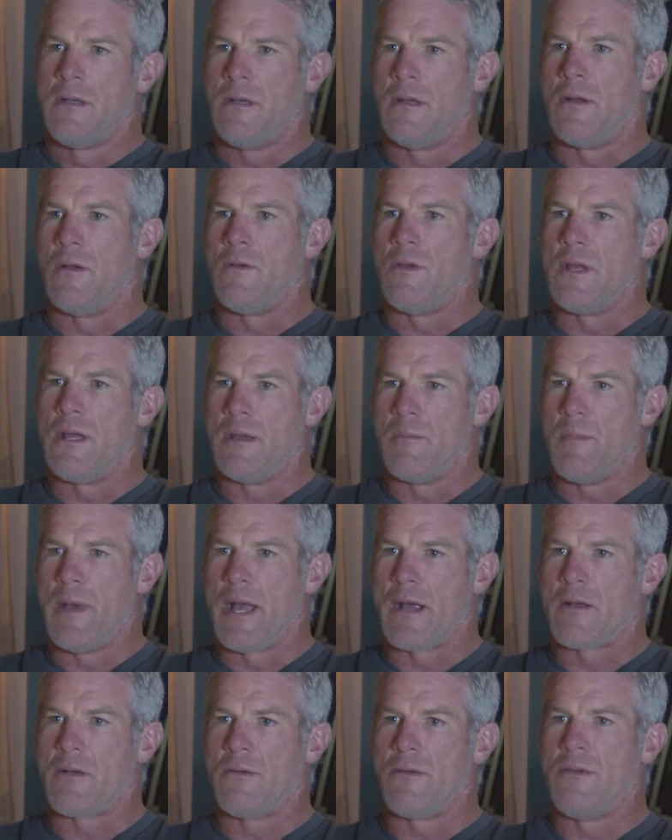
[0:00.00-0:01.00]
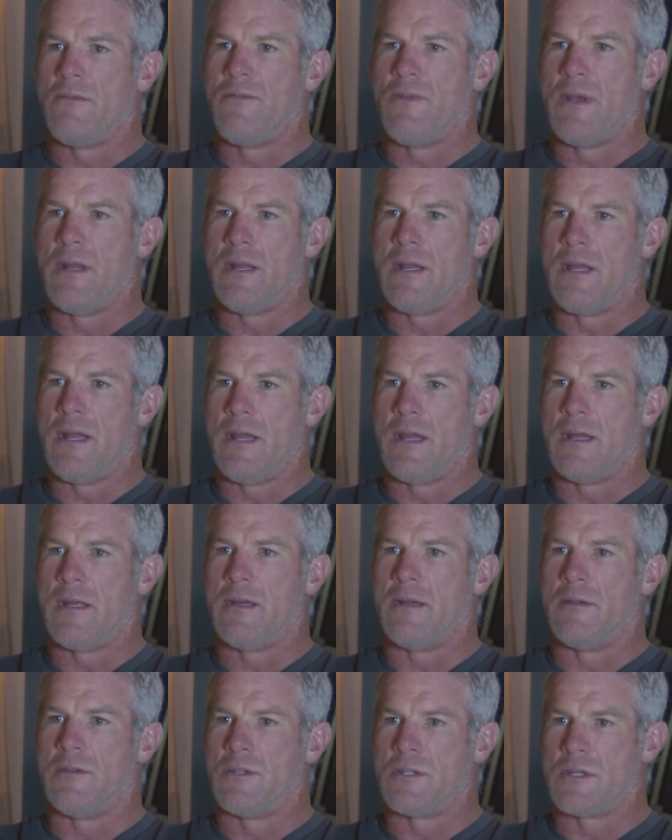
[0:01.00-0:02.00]
you know, you get back on your feet
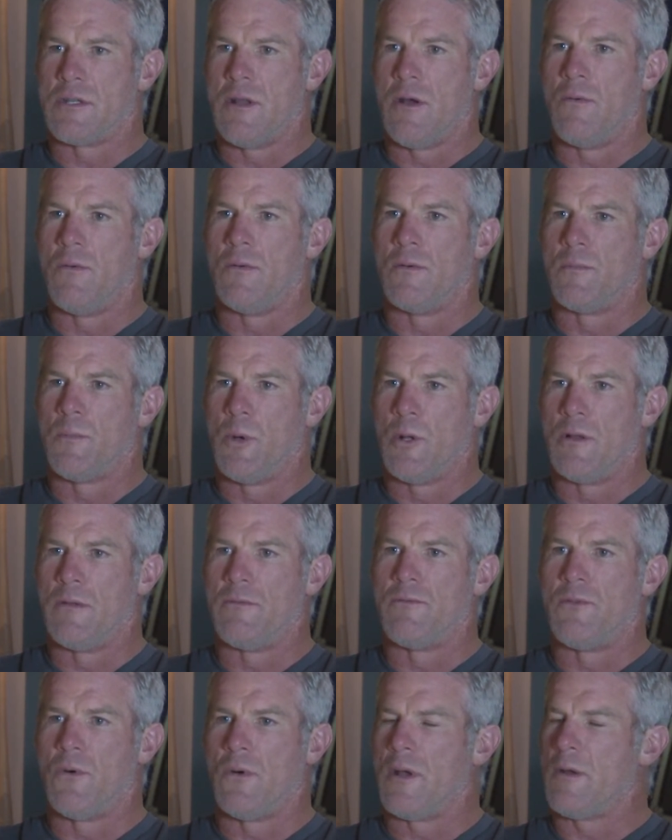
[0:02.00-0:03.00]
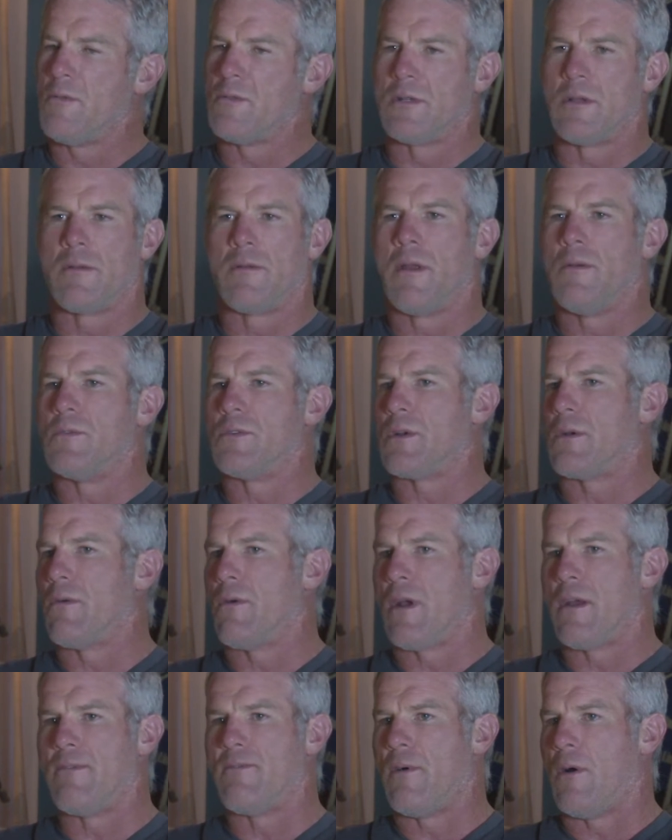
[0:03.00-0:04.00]
again, and just know we're pulling for it. It was a
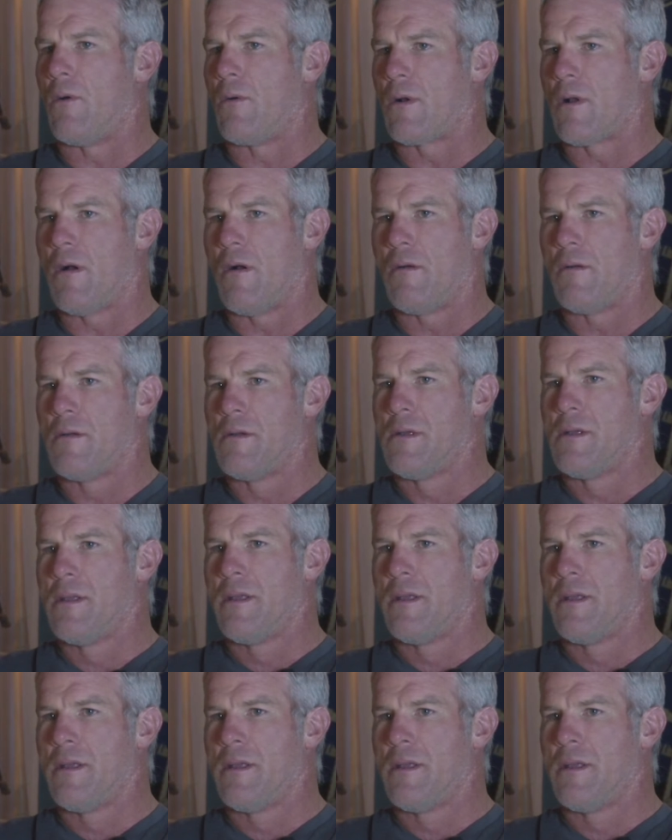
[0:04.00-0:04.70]
great phone call.